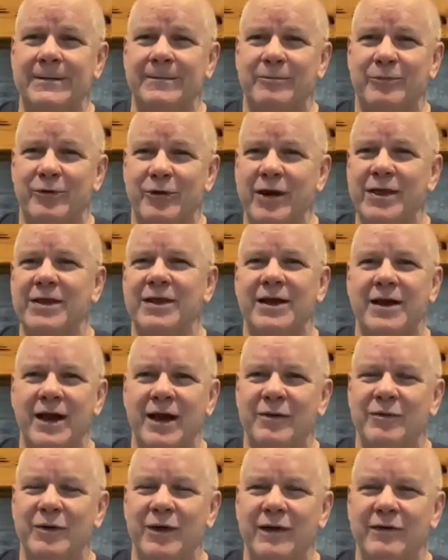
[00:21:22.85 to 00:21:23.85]
Pray that
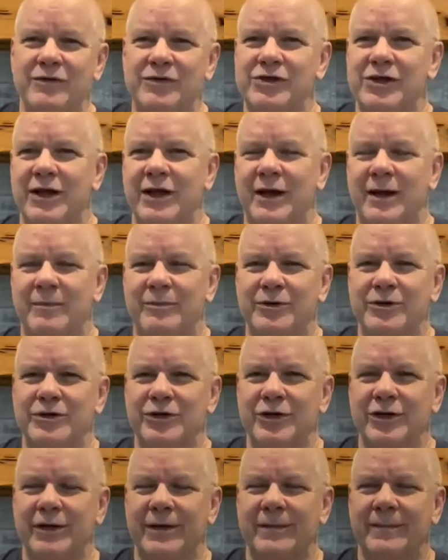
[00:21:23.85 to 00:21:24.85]
God would give us that
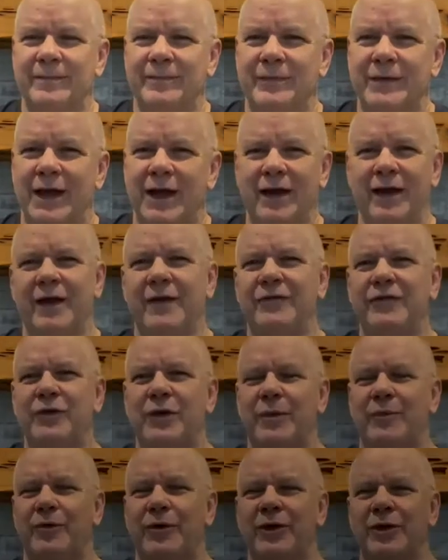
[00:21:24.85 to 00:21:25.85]
opportunity. I love
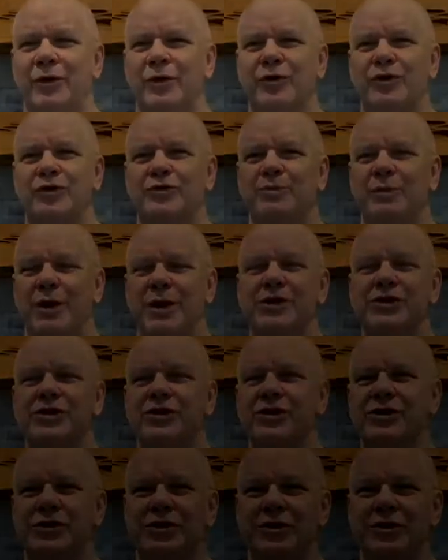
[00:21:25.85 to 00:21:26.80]
you. I pray the Lord's blessings